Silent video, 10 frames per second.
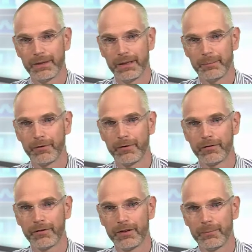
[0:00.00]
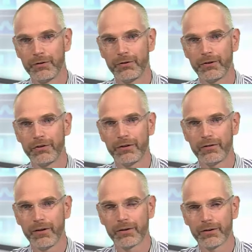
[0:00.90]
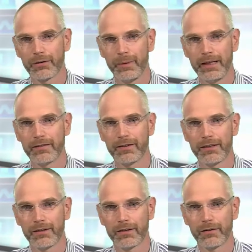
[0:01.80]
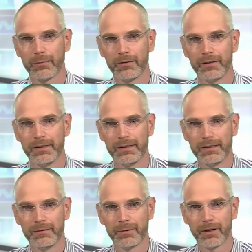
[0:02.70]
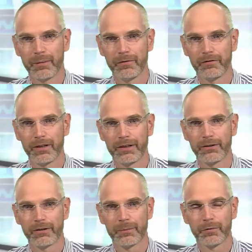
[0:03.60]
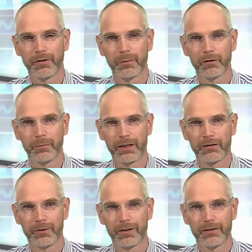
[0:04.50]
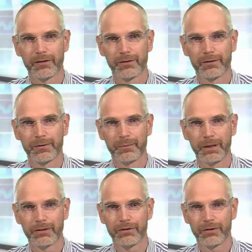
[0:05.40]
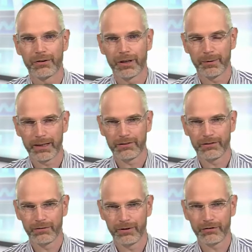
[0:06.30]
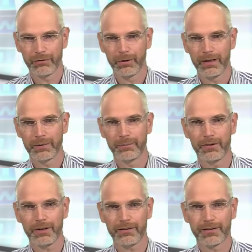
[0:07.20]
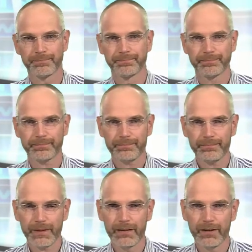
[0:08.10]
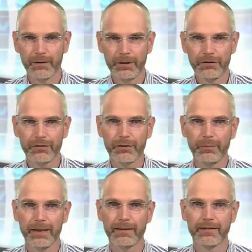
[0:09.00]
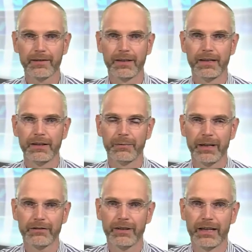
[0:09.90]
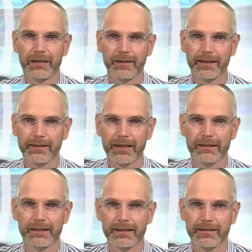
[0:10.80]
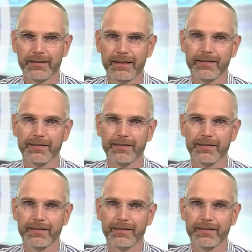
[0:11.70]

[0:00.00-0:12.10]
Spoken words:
improve the maturity of all your domains in order to become very good at performance management and to make sure your application runs well in production. Now, which domains do we actually have? Let's get